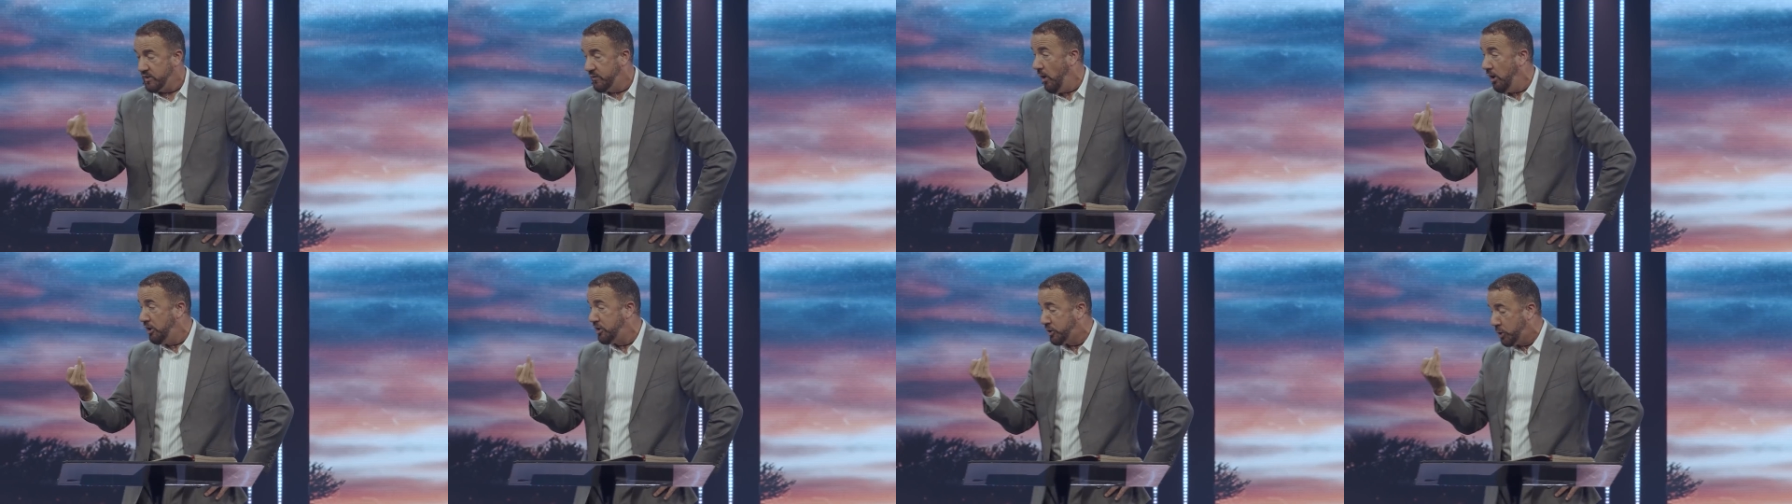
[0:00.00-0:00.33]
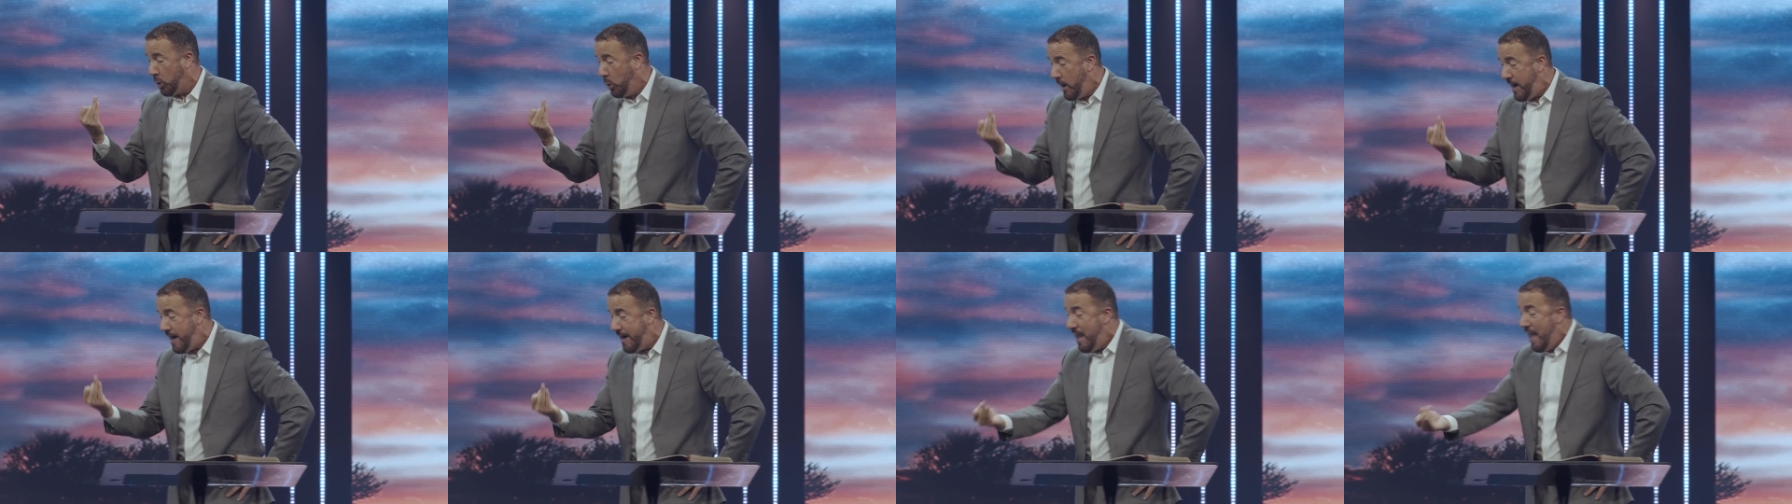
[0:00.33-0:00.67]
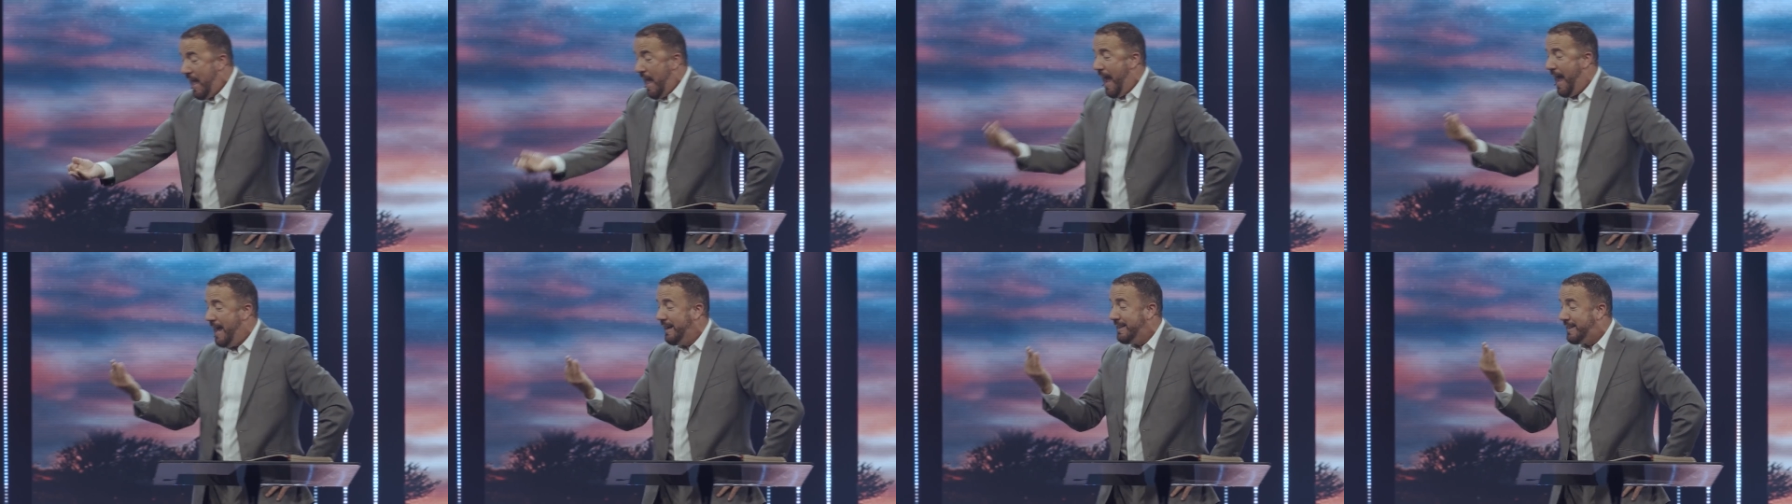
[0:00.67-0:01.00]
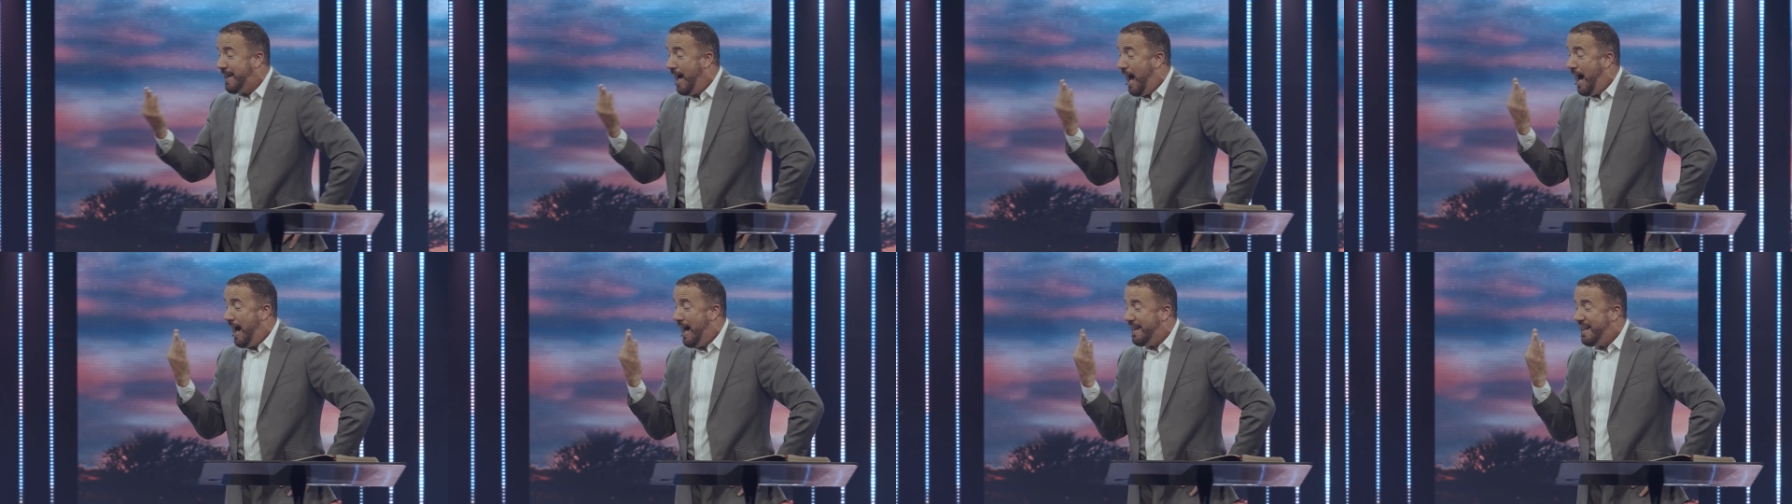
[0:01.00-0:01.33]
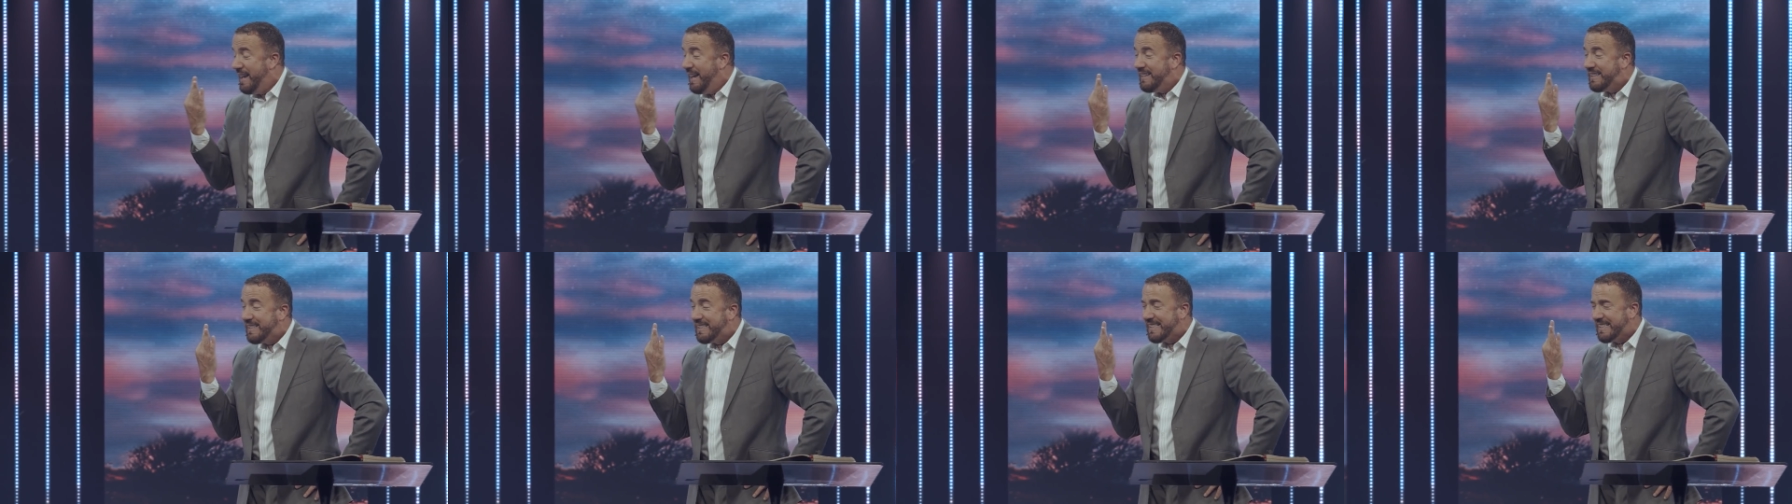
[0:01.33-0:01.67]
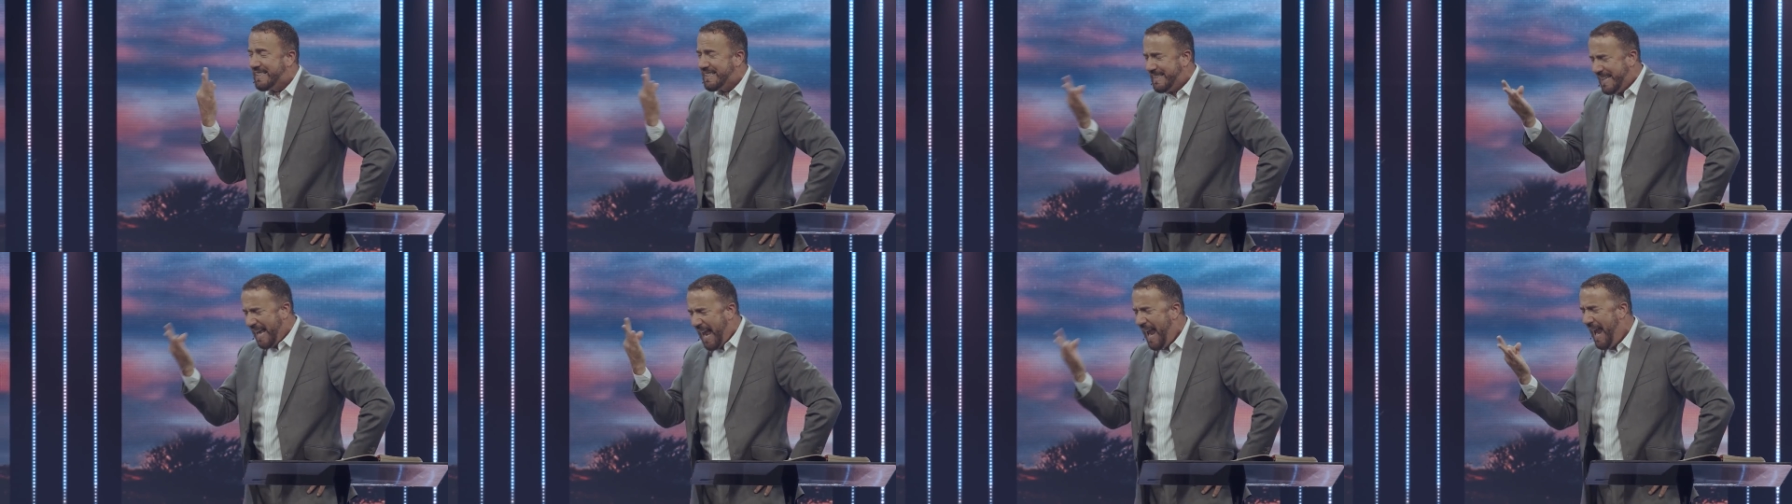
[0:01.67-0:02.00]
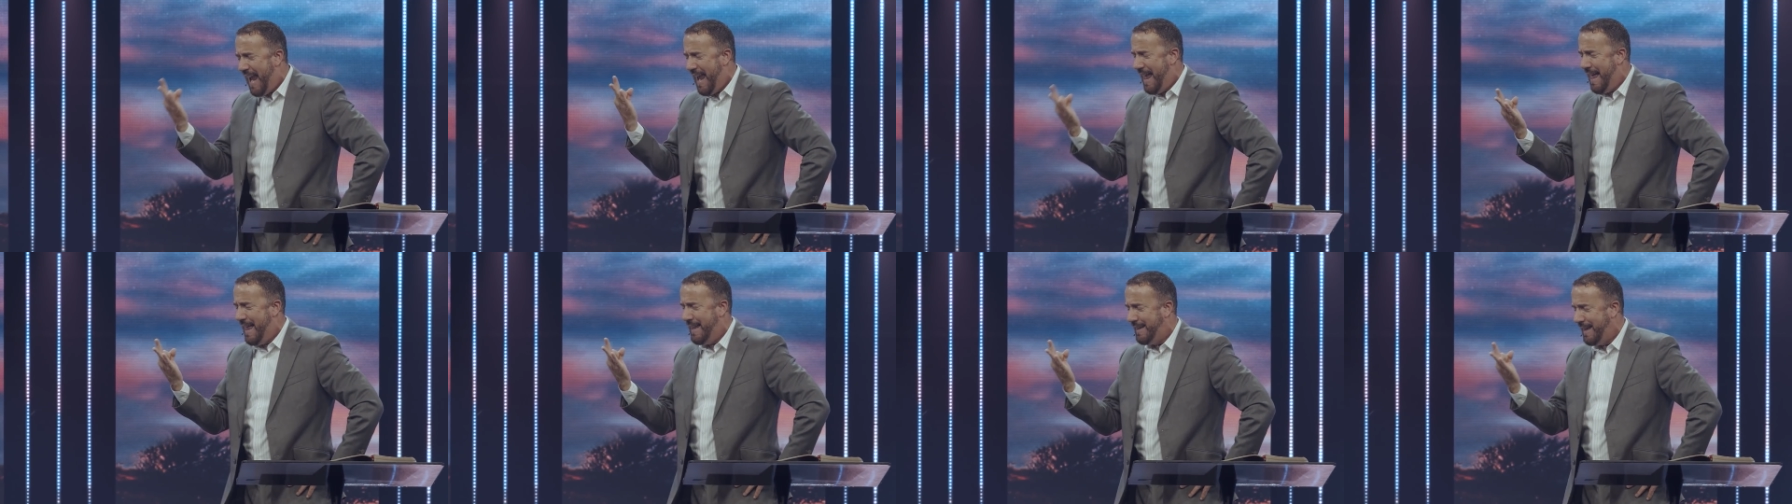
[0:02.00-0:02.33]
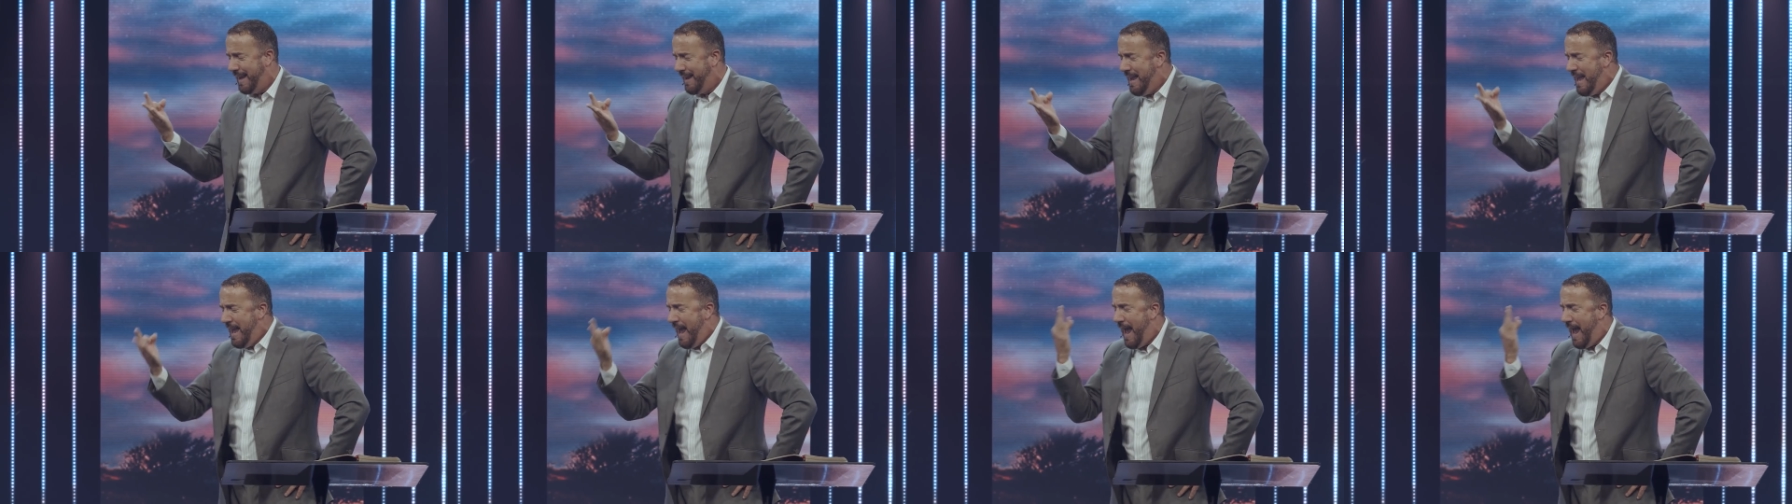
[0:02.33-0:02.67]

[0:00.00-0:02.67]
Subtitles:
Verse 3, and God said.